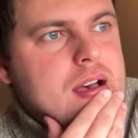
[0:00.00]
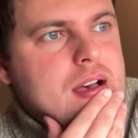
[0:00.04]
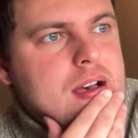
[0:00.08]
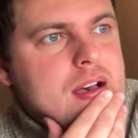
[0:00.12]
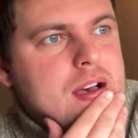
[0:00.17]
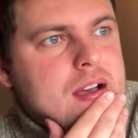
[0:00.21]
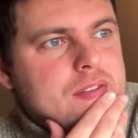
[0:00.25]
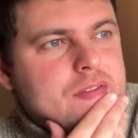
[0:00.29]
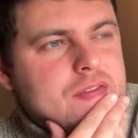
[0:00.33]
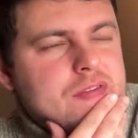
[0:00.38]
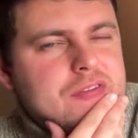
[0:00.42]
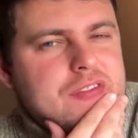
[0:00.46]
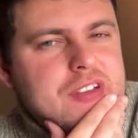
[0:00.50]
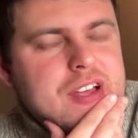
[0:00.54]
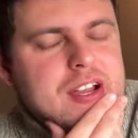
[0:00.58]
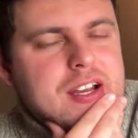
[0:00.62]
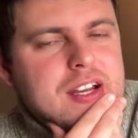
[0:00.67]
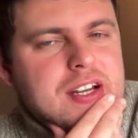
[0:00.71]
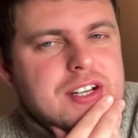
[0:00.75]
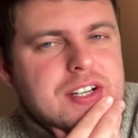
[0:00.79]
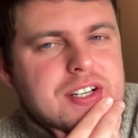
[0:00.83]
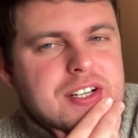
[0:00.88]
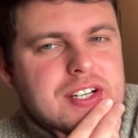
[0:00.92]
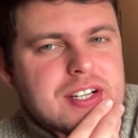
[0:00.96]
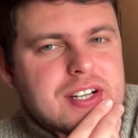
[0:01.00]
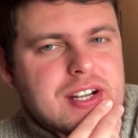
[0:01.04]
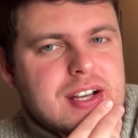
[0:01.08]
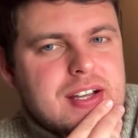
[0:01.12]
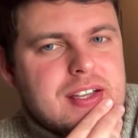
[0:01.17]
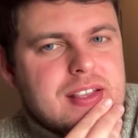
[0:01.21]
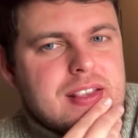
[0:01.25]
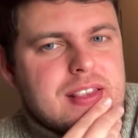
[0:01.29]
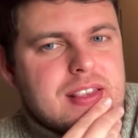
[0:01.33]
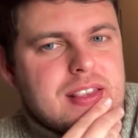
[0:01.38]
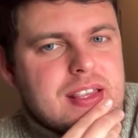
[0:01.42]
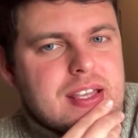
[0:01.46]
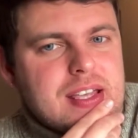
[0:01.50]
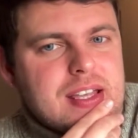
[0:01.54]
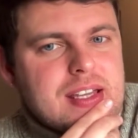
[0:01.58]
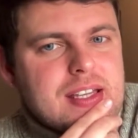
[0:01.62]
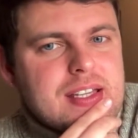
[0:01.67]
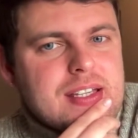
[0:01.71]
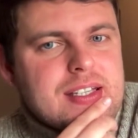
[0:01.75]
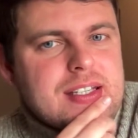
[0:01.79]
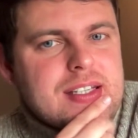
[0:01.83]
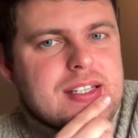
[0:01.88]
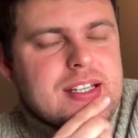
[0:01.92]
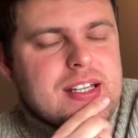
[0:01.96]
And Wittgenstein
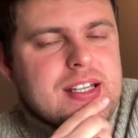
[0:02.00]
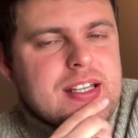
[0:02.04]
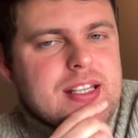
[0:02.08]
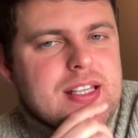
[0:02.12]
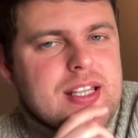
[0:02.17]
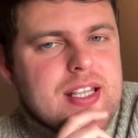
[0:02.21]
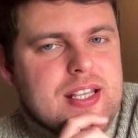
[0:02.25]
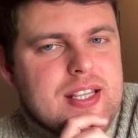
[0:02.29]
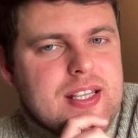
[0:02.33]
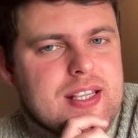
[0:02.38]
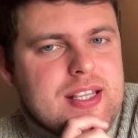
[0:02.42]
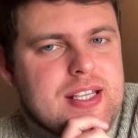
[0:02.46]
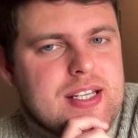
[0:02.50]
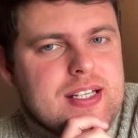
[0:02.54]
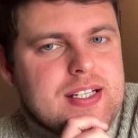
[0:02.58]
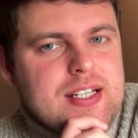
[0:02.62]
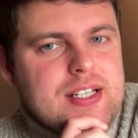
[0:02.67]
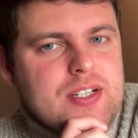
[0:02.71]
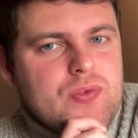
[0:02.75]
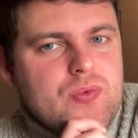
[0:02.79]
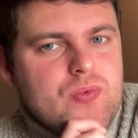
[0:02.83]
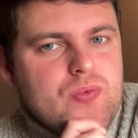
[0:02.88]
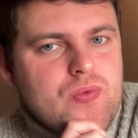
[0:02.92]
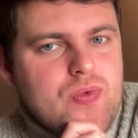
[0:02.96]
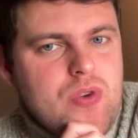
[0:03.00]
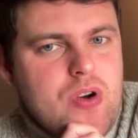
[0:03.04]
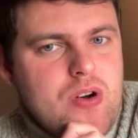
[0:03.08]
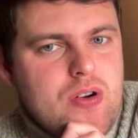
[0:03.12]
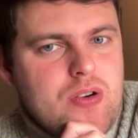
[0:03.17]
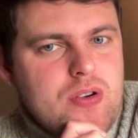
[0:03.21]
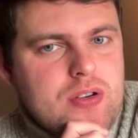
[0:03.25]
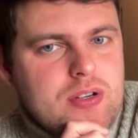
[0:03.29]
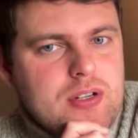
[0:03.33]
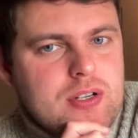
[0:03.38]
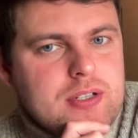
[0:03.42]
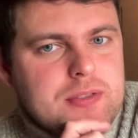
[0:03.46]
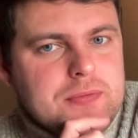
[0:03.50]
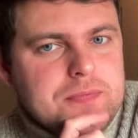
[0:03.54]
thinks that this is wrong.